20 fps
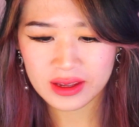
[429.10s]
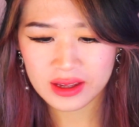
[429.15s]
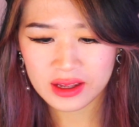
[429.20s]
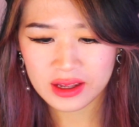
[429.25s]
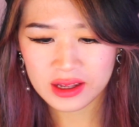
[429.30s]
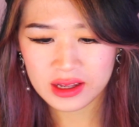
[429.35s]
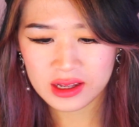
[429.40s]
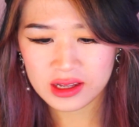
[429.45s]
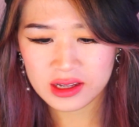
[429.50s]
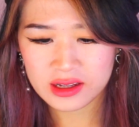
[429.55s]

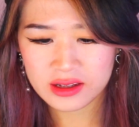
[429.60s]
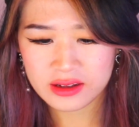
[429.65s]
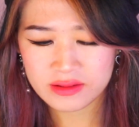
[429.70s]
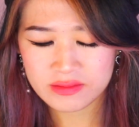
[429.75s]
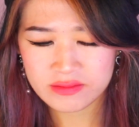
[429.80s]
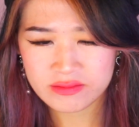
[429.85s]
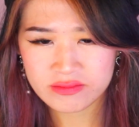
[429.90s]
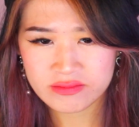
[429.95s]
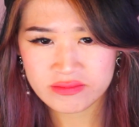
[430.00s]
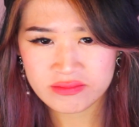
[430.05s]

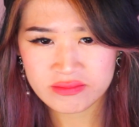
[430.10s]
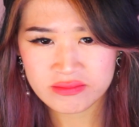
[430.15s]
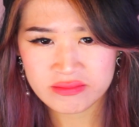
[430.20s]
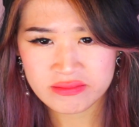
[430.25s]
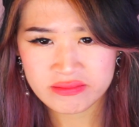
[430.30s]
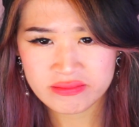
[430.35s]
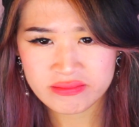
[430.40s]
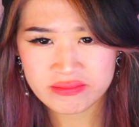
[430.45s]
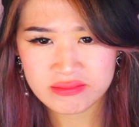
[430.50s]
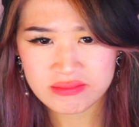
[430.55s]

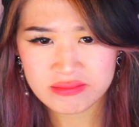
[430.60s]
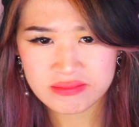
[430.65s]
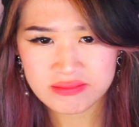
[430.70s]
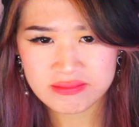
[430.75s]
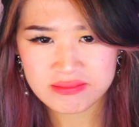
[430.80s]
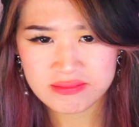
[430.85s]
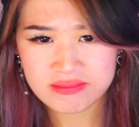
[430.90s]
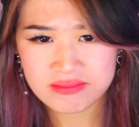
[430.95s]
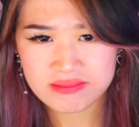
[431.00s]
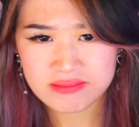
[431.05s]

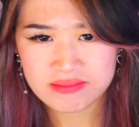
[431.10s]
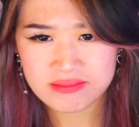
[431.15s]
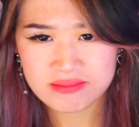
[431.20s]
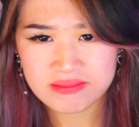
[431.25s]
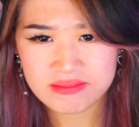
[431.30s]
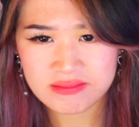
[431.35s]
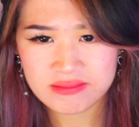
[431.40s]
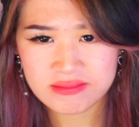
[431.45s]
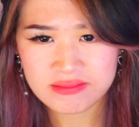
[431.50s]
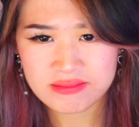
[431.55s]

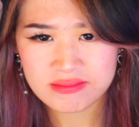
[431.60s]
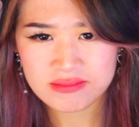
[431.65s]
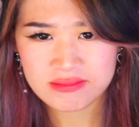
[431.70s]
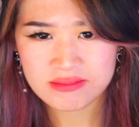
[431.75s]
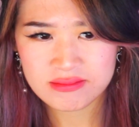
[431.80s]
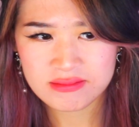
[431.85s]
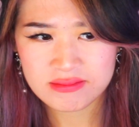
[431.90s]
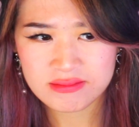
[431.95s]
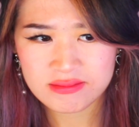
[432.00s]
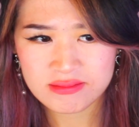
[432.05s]

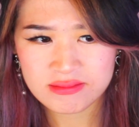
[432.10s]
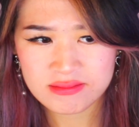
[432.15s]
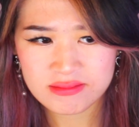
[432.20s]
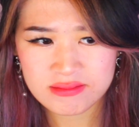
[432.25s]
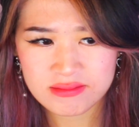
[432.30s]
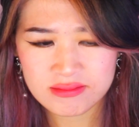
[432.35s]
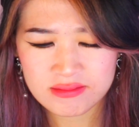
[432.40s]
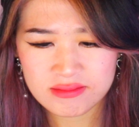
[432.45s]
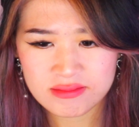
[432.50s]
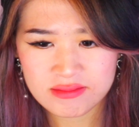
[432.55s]

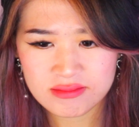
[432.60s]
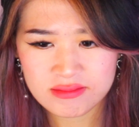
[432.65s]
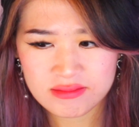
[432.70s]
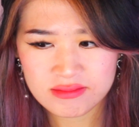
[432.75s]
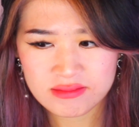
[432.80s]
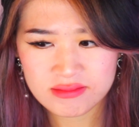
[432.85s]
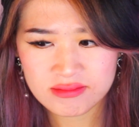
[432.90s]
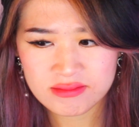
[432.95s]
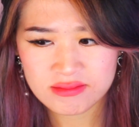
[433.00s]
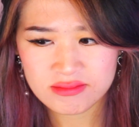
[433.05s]

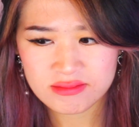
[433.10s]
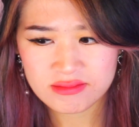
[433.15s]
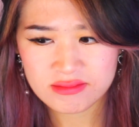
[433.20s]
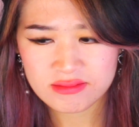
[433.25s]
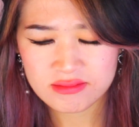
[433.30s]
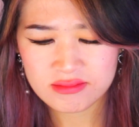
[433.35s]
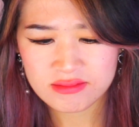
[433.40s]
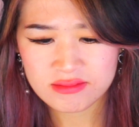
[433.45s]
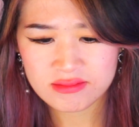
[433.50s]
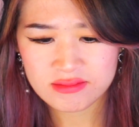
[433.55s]

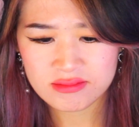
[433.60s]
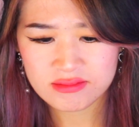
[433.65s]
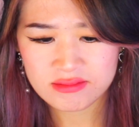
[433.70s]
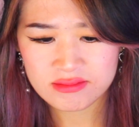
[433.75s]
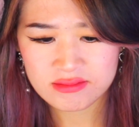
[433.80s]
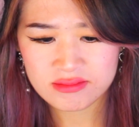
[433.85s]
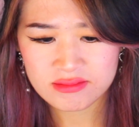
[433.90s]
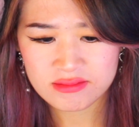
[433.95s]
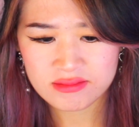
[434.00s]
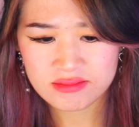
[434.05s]

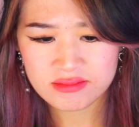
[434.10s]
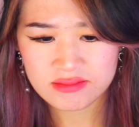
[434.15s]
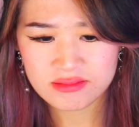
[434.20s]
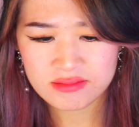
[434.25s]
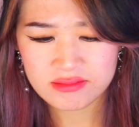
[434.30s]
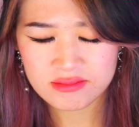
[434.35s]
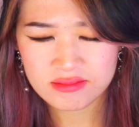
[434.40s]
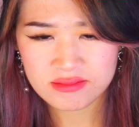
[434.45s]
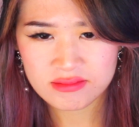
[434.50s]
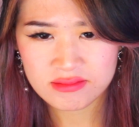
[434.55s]

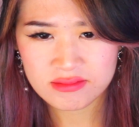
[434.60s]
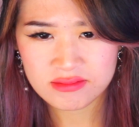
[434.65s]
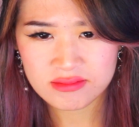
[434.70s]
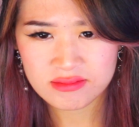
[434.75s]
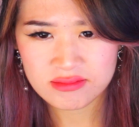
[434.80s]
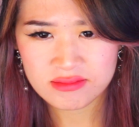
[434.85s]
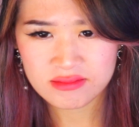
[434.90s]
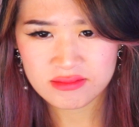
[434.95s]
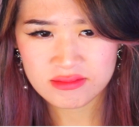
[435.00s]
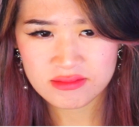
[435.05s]

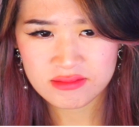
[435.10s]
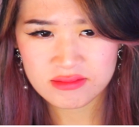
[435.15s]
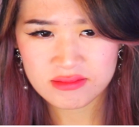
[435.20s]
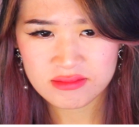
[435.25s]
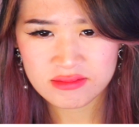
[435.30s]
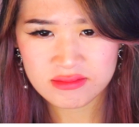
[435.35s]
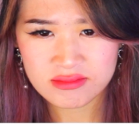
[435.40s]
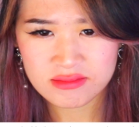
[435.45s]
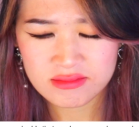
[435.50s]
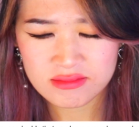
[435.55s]

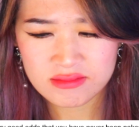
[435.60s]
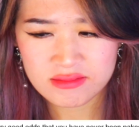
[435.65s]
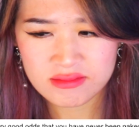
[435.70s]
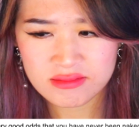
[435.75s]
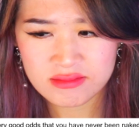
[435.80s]
Nothing is said.